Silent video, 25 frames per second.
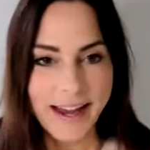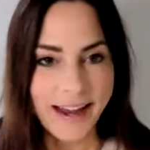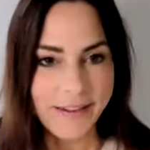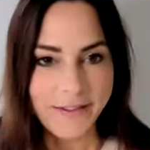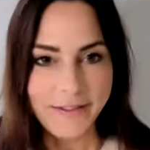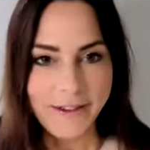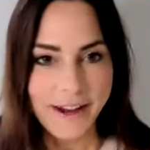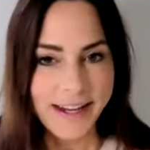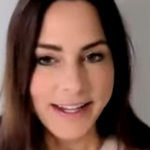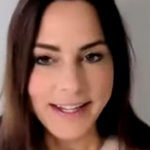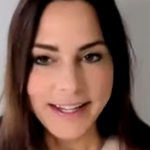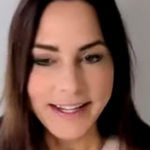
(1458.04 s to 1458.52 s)
I
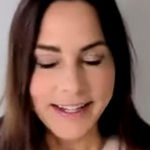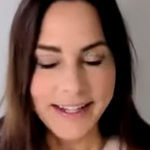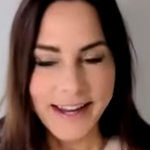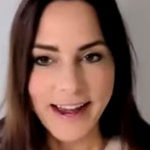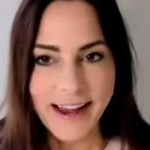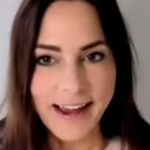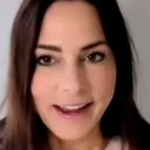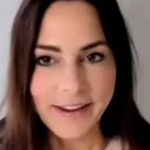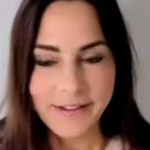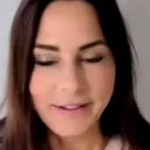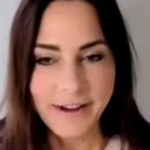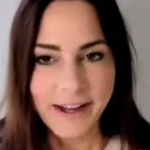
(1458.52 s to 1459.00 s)
find
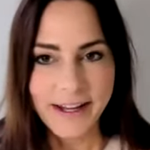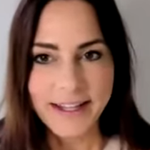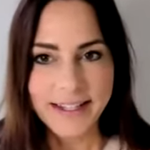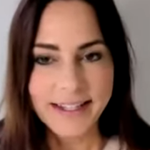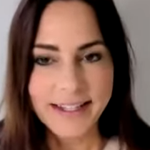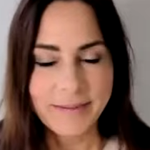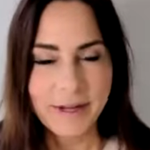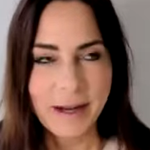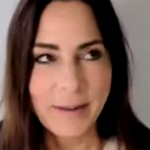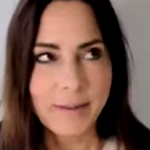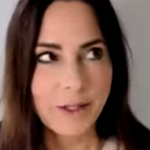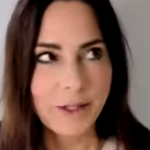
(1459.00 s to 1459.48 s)
it
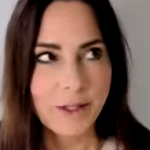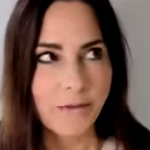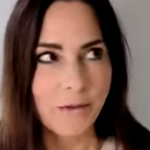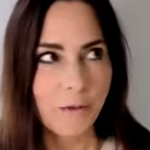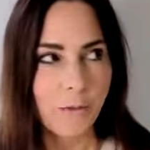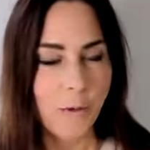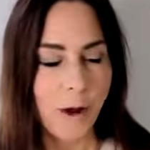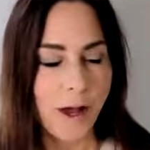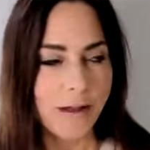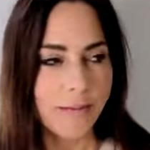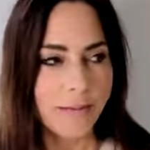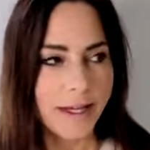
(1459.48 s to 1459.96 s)
sometimes
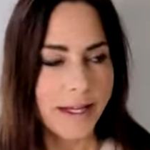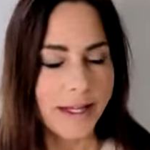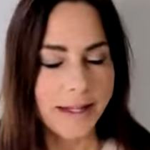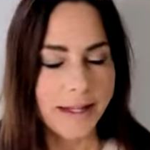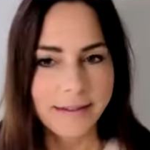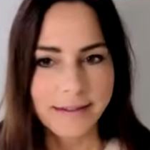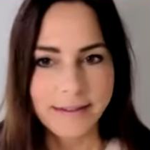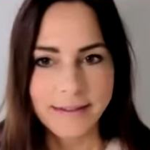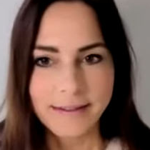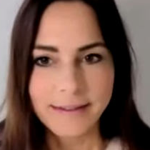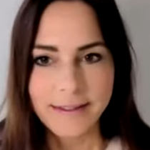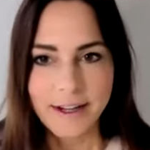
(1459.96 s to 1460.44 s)

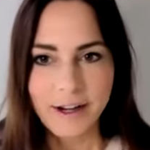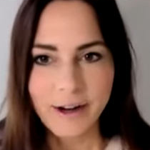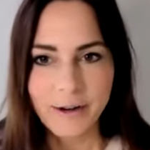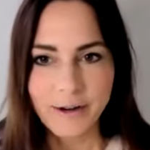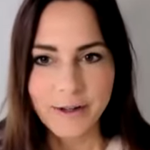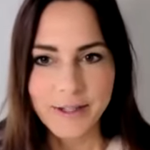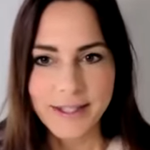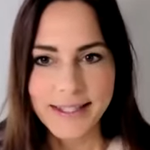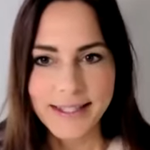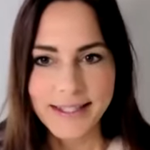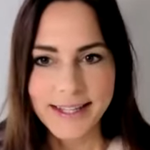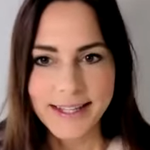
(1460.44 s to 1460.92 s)
overwhelming.
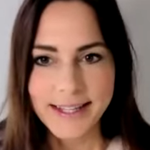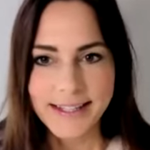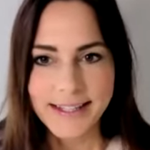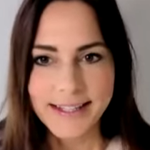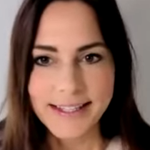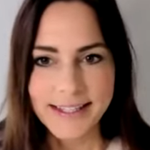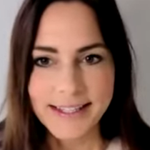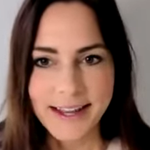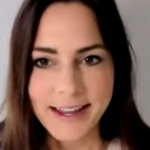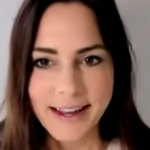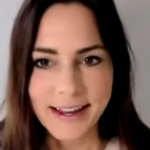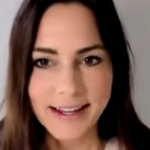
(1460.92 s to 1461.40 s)

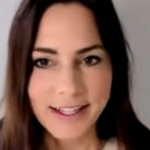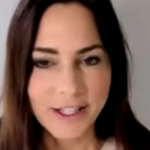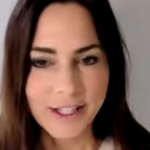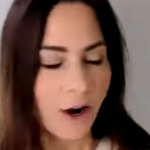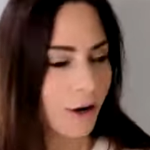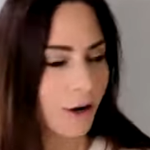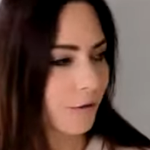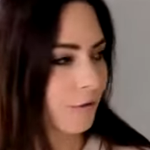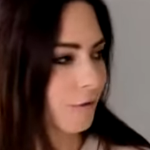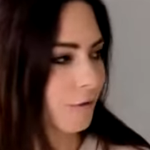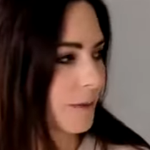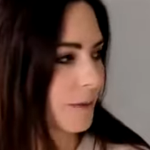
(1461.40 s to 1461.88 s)
It's
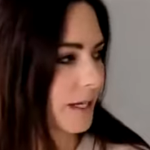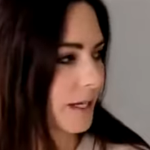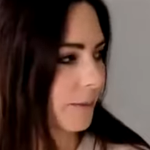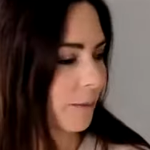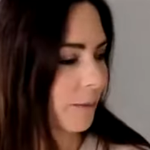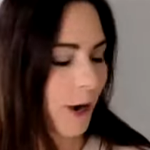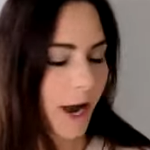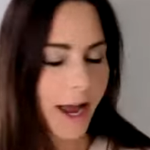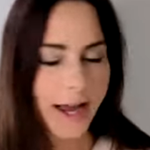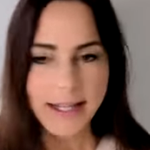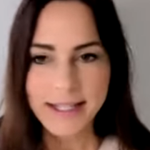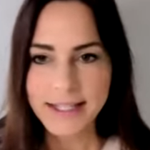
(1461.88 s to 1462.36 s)
hard for me to
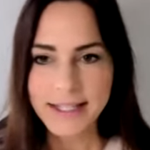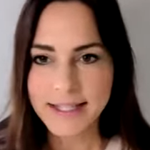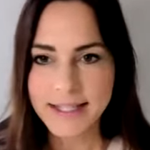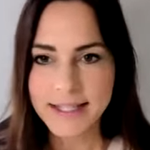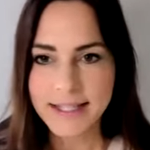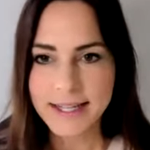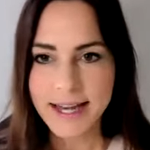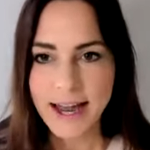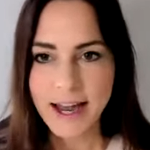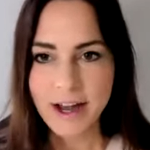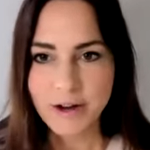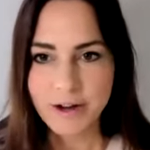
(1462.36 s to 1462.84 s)

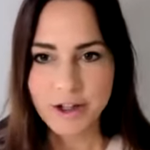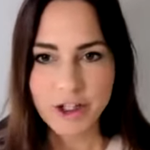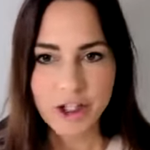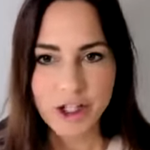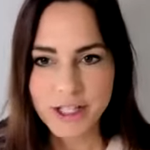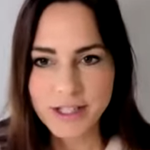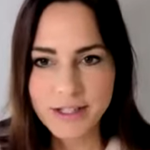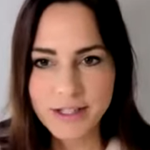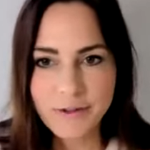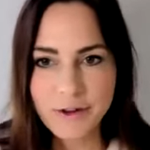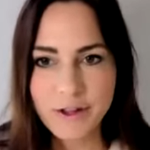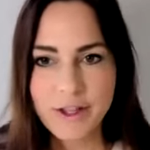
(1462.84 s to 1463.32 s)
practice now
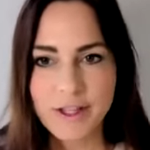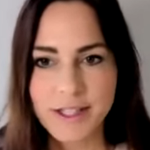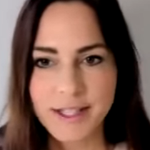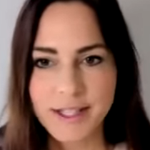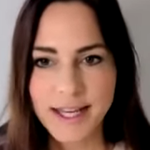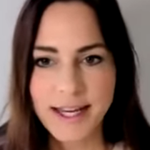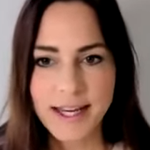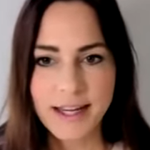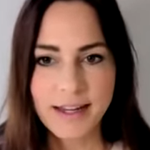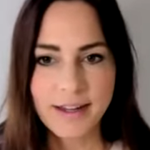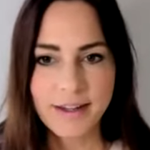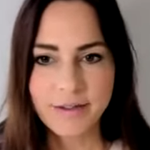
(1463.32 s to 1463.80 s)
just for the
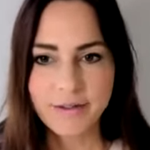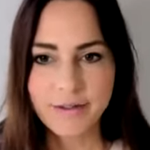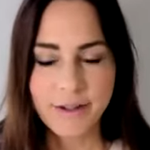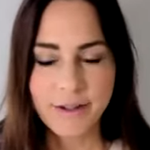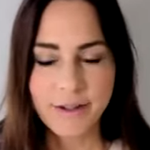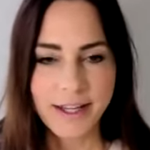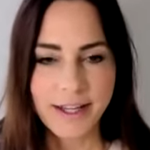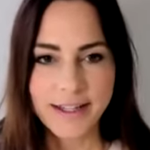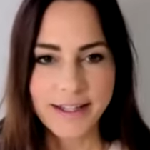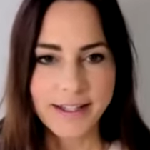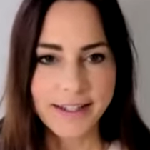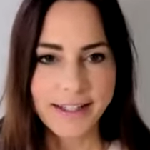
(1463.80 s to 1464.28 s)
sake of
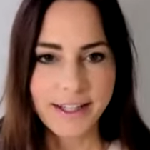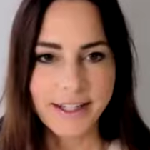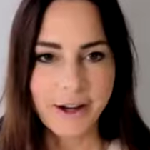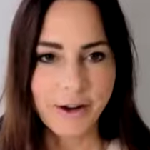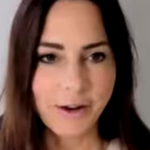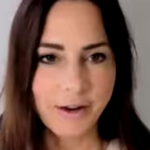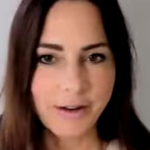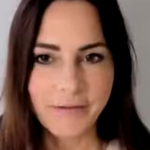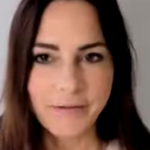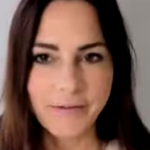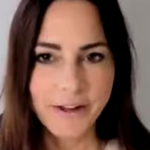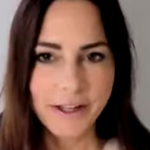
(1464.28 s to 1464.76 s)
like,
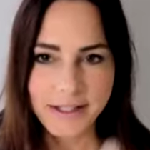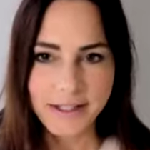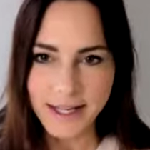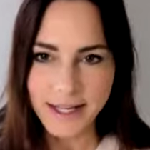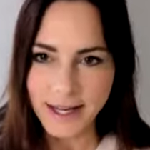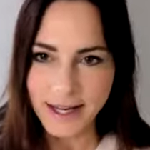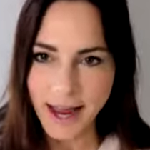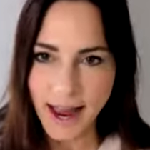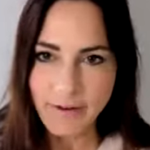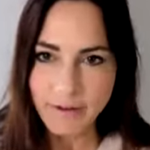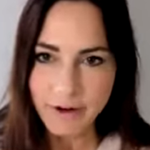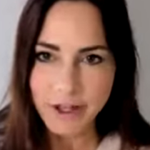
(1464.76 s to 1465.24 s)
it feels
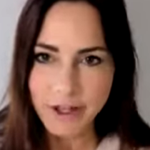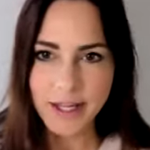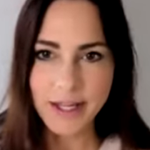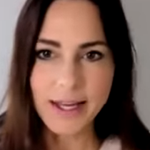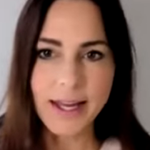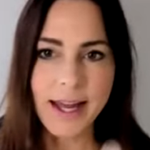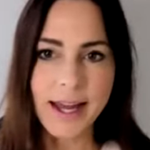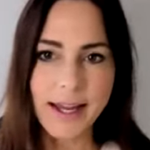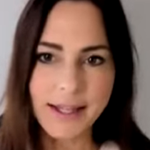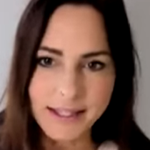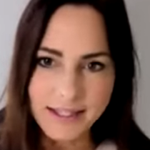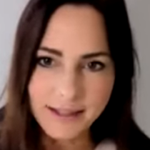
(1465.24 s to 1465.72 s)
like
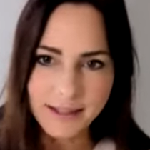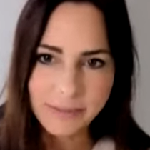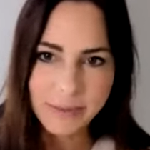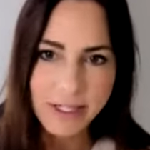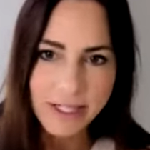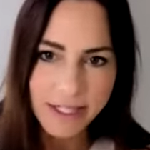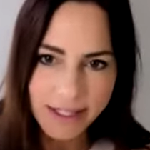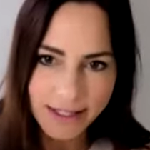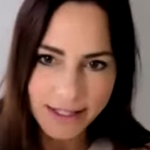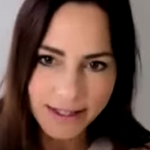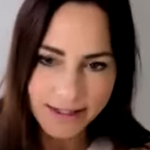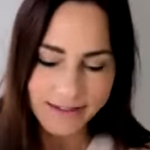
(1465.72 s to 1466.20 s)
everything has to
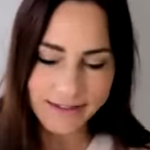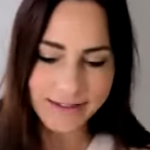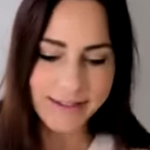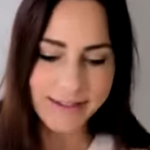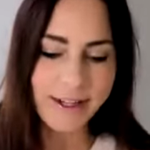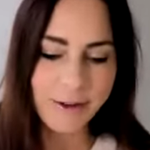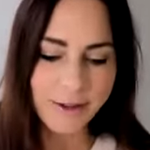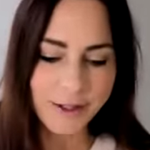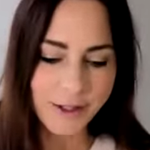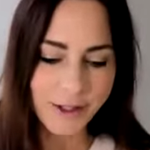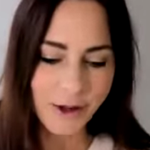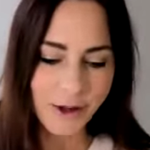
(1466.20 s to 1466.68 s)
be,
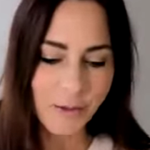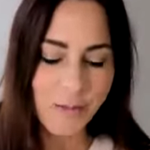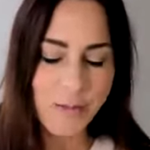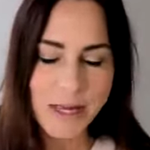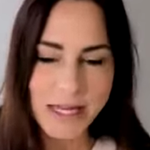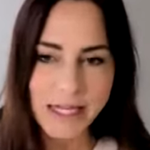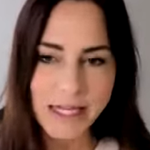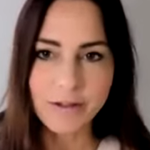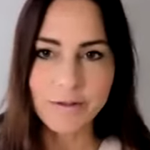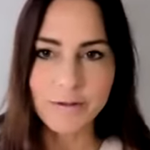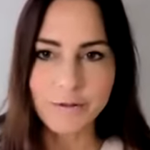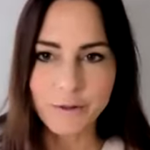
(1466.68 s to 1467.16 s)
so
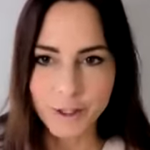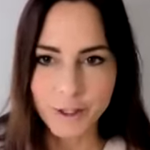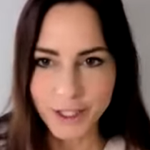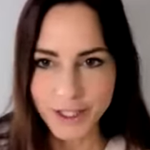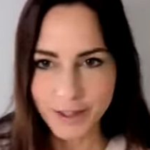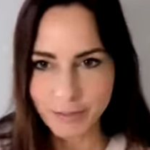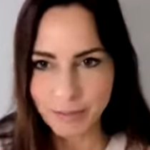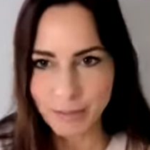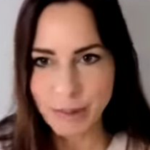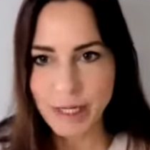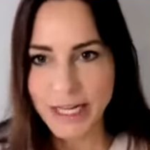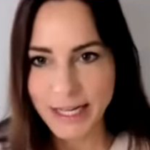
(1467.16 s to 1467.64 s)
meaningful
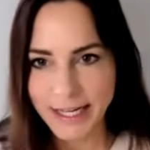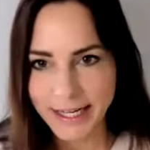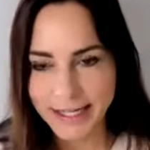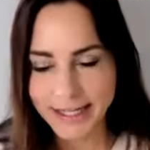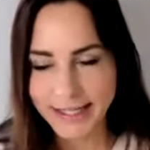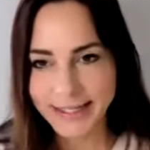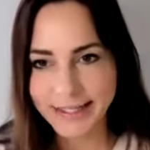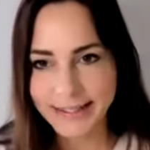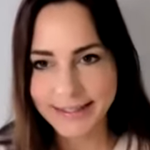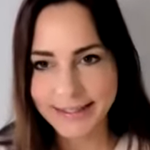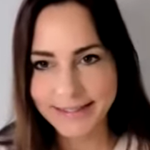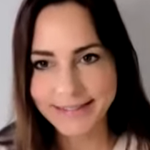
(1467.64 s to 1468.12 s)
and
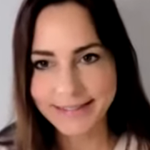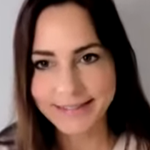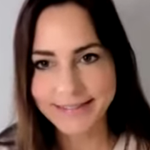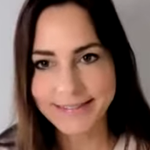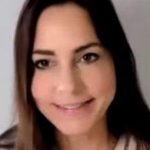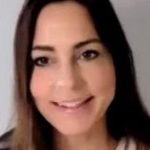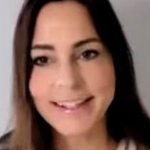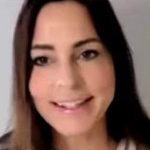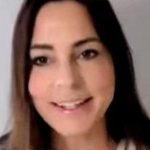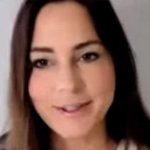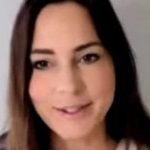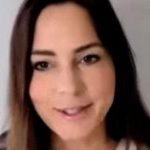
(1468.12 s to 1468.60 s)
big.
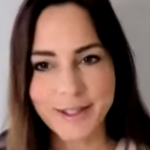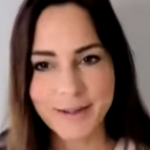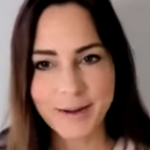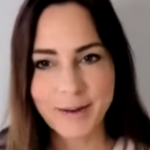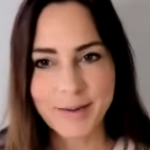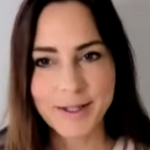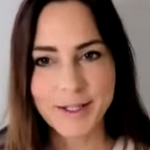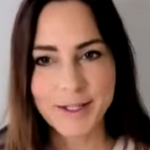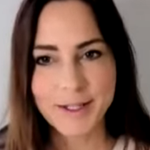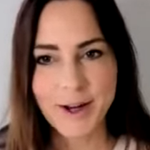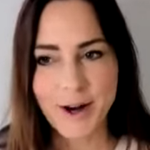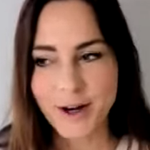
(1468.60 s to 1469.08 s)
And,
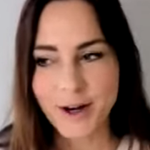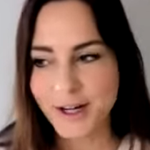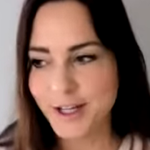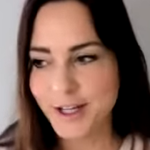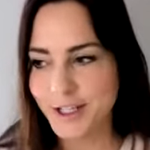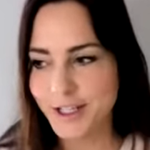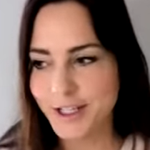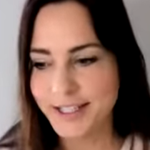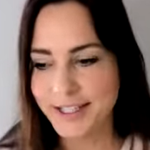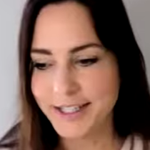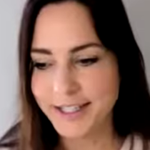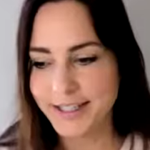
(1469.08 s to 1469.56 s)
sometimes it's hard
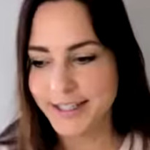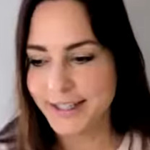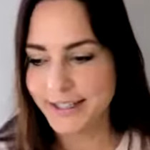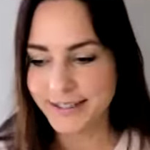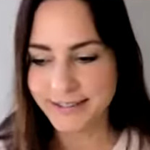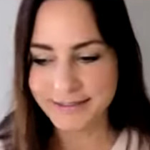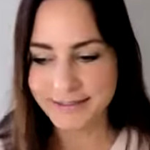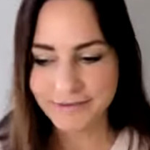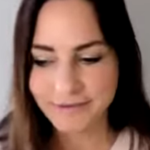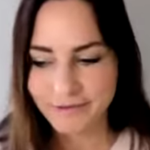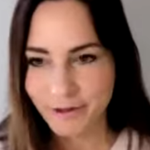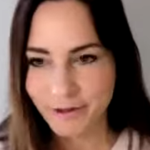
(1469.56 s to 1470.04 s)
just
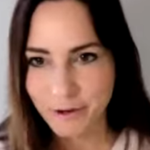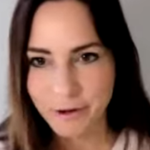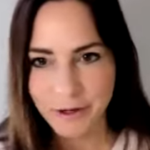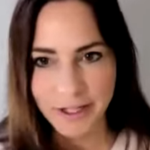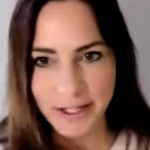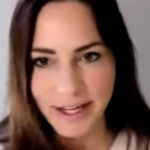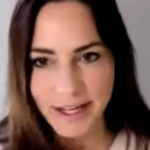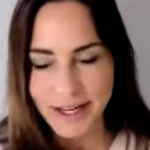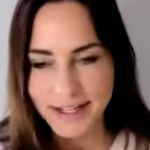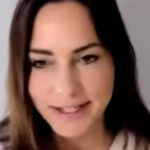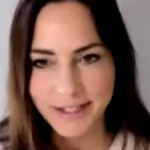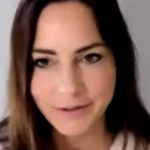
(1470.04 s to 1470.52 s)
to
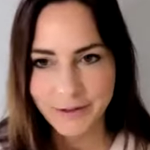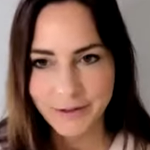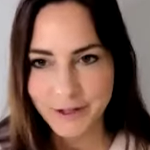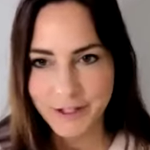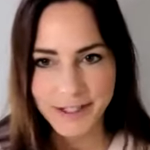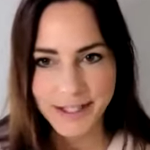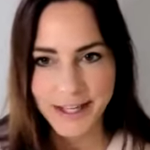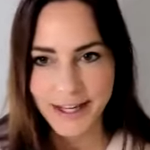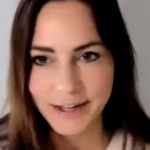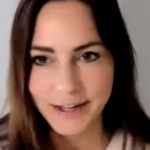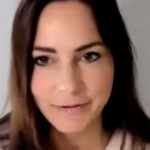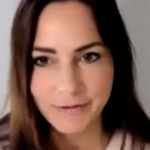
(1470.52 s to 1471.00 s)
vocalize for the
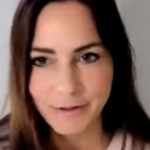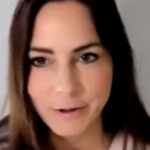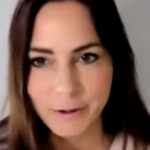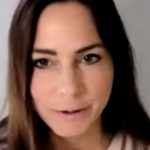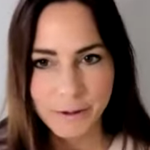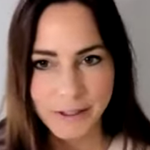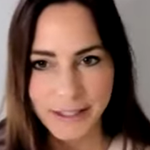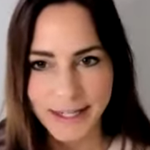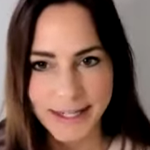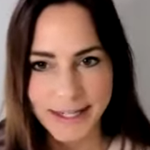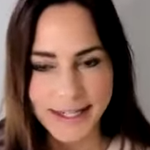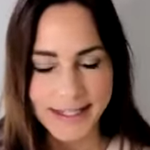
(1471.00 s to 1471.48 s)
sake of
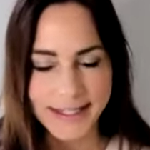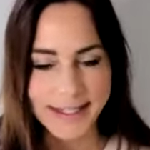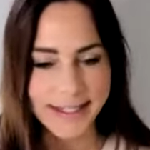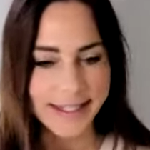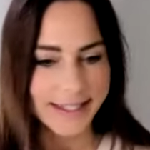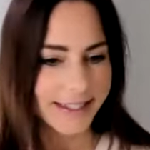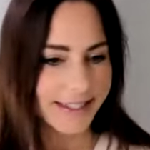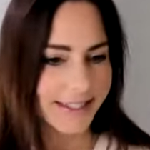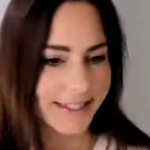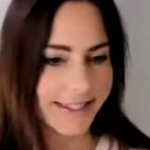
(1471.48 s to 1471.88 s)
vocalizing.